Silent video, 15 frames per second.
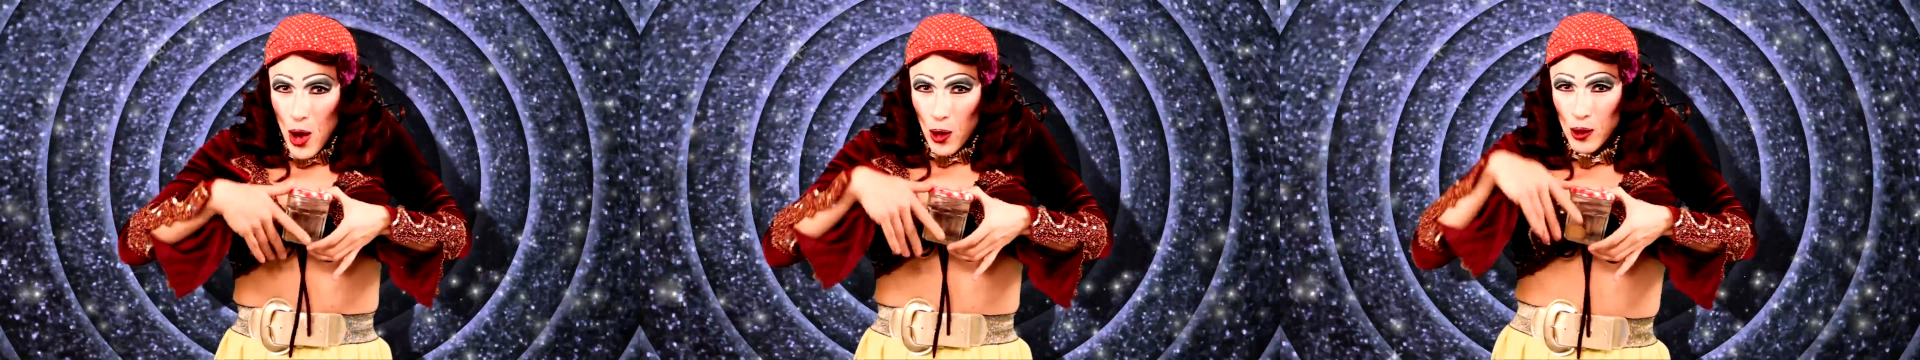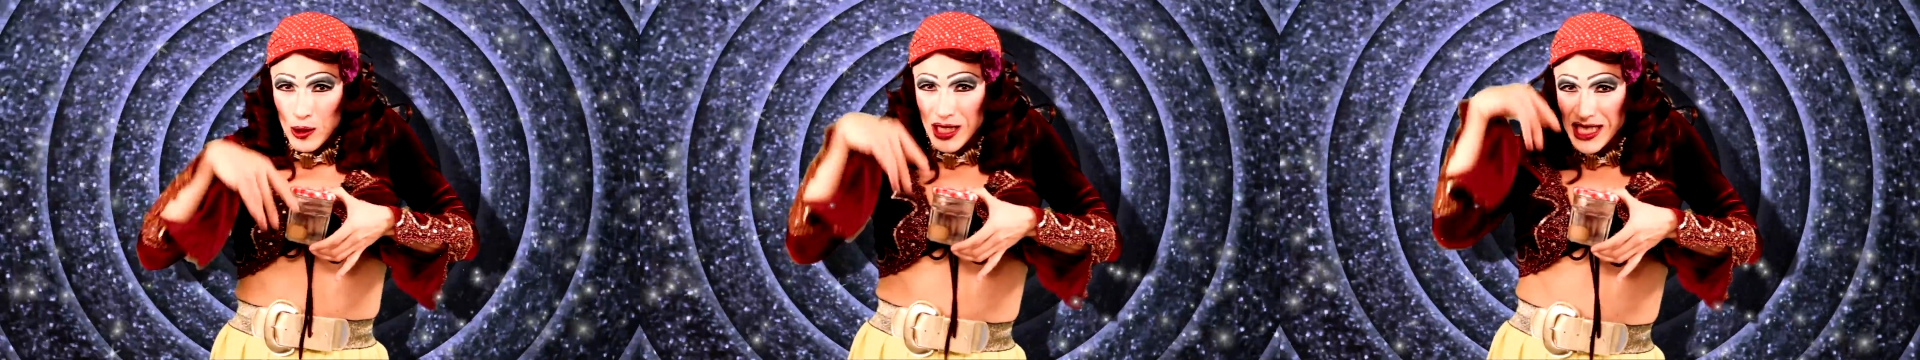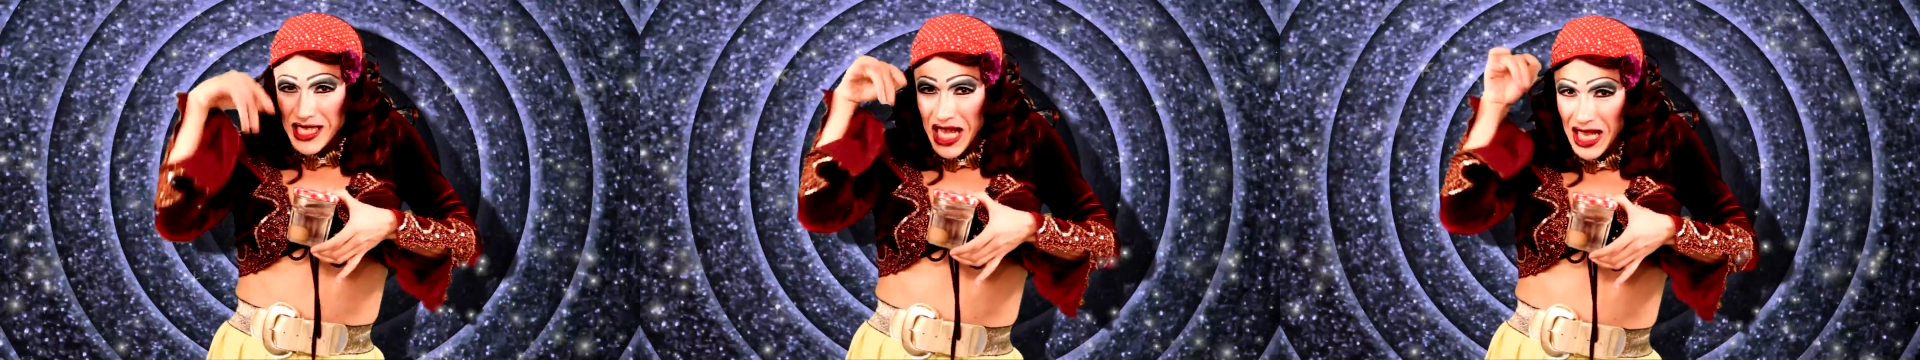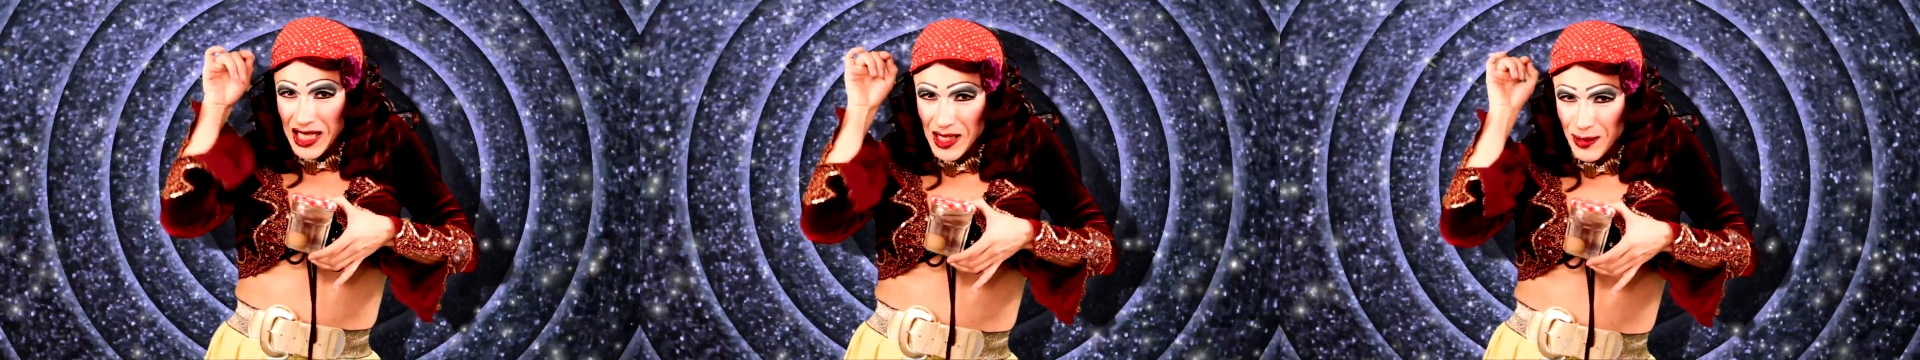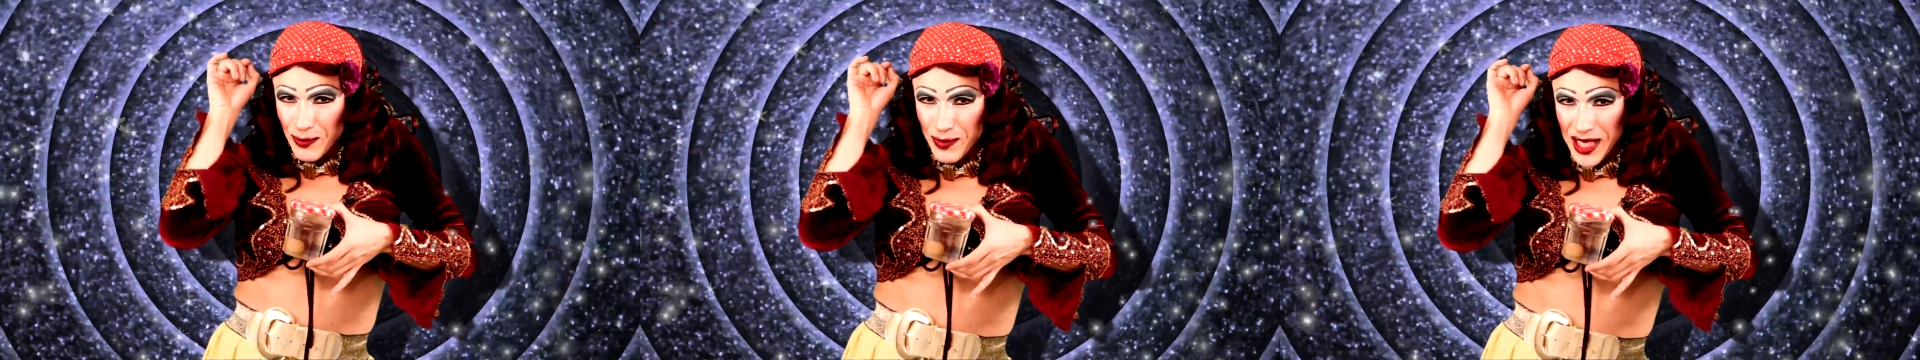who
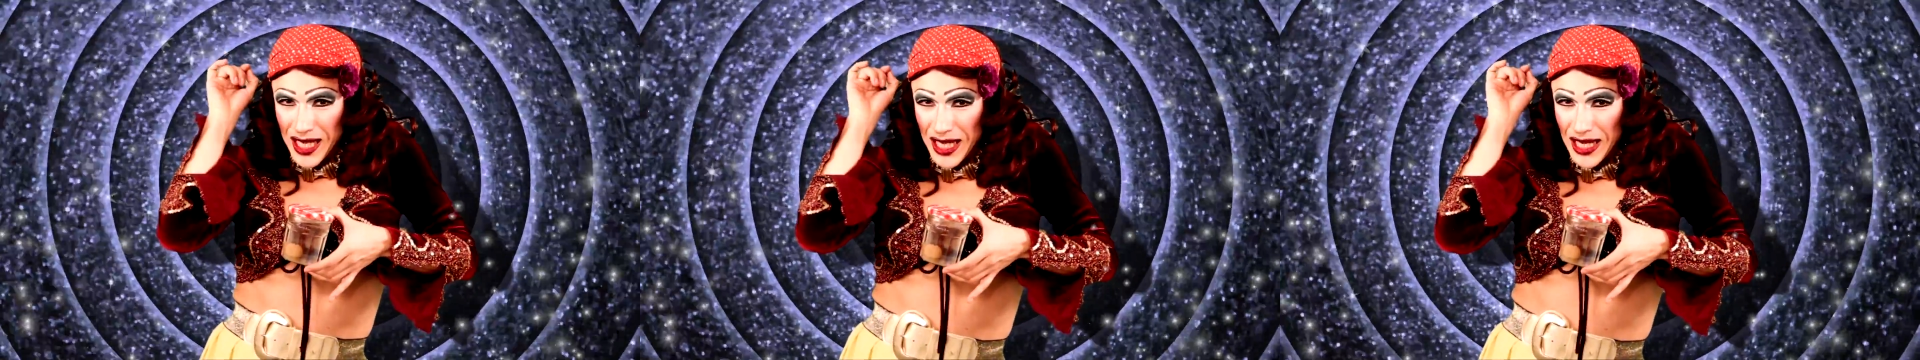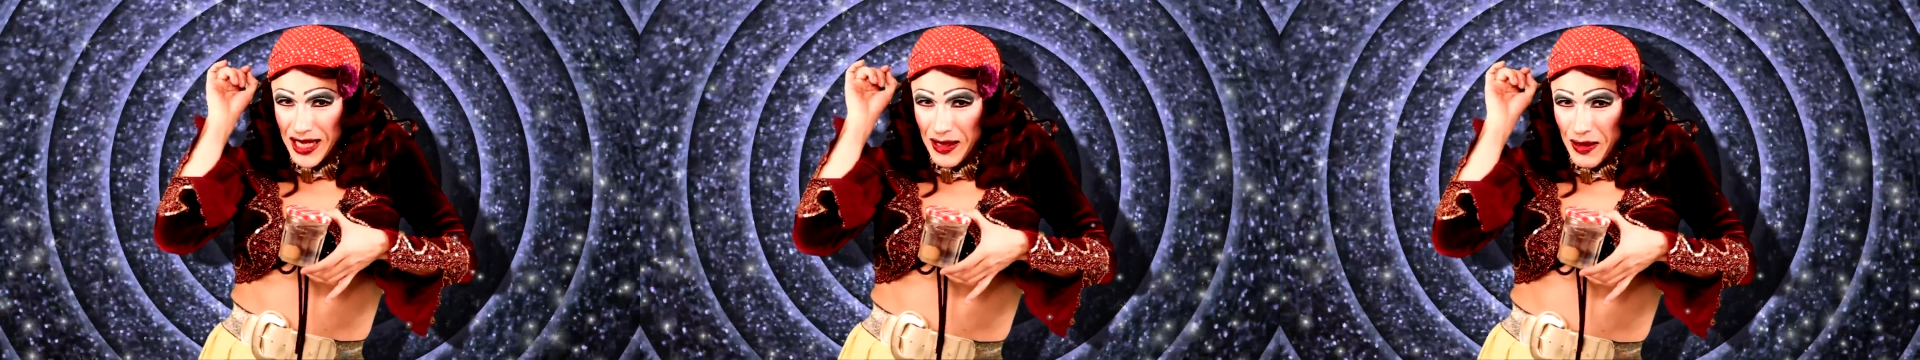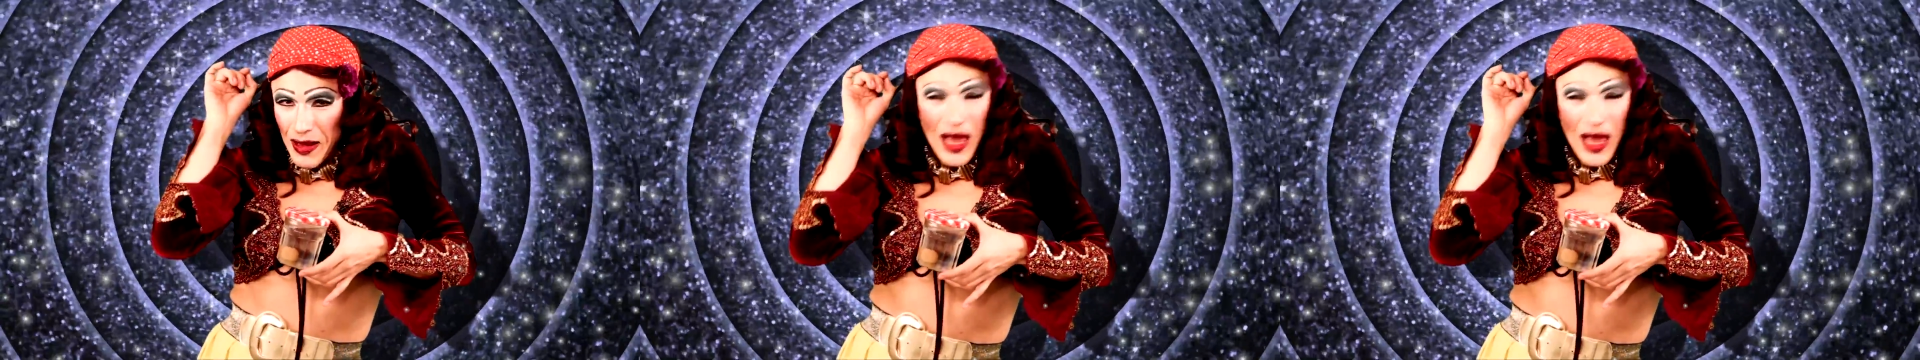tells me